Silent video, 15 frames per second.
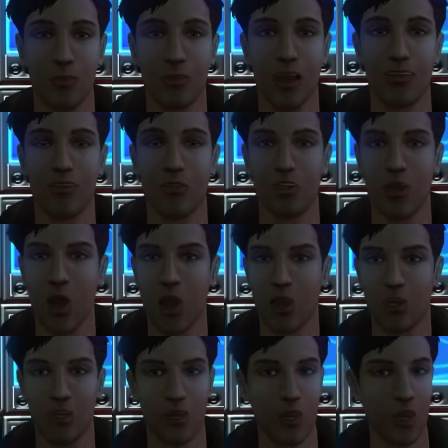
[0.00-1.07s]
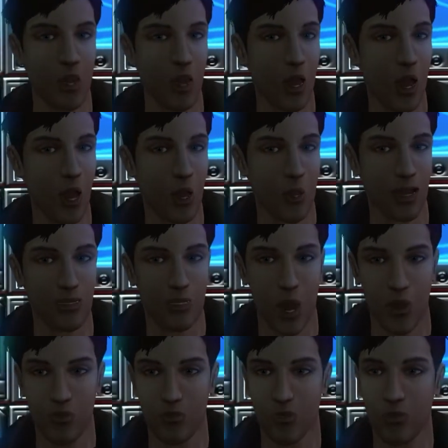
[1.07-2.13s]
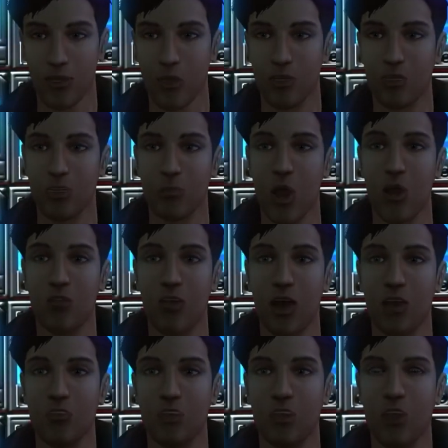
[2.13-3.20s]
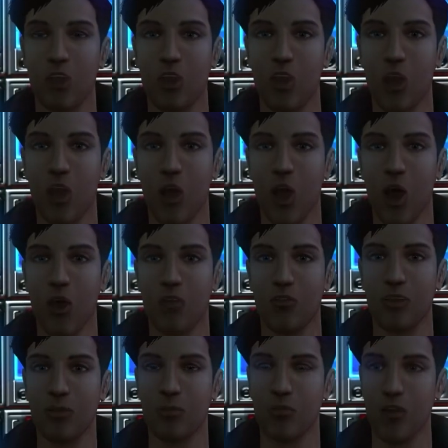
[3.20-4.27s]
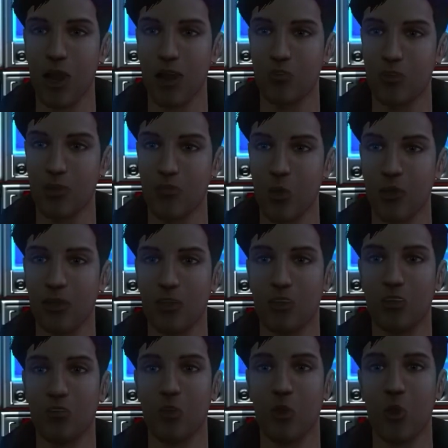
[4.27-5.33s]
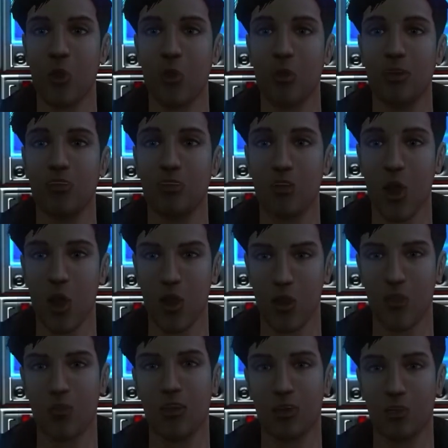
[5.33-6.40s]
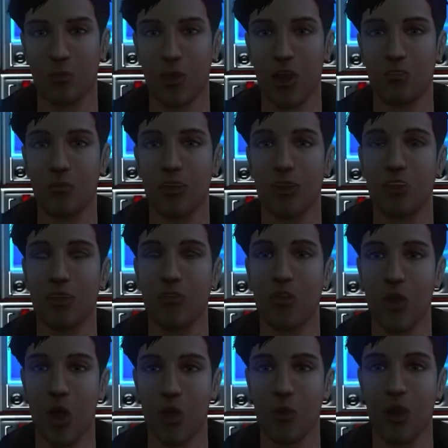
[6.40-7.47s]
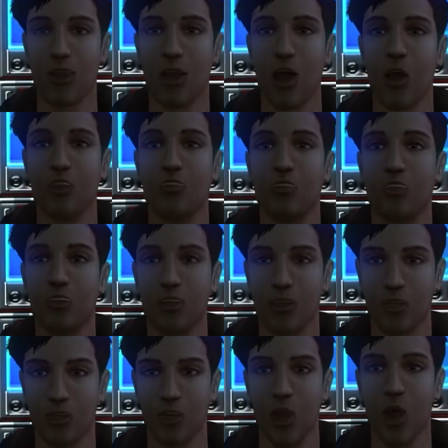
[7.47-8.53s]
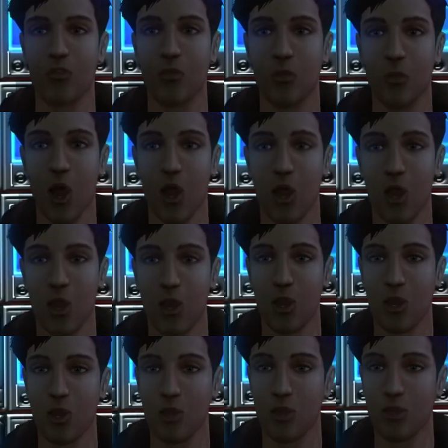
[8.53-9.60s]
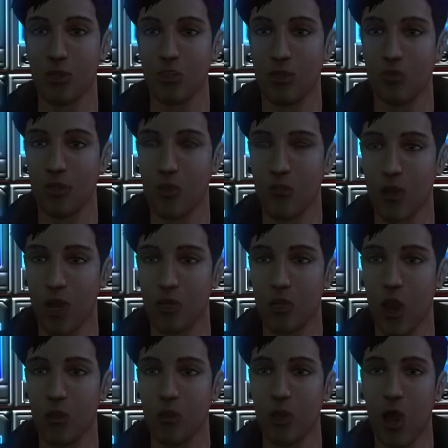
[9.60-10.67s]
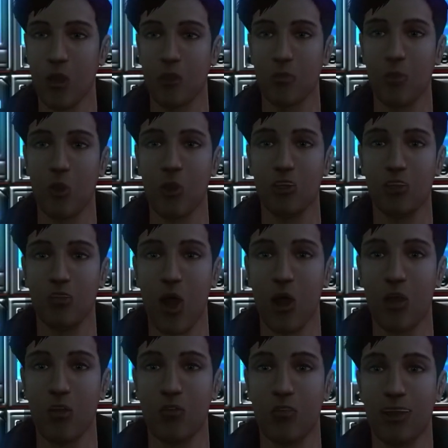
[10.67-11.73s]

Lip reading: Believe it or not, I only just finished my first playthrough of M4-78, so this is a fresh perspective on the current state of the mod, which is in version 1.5, and I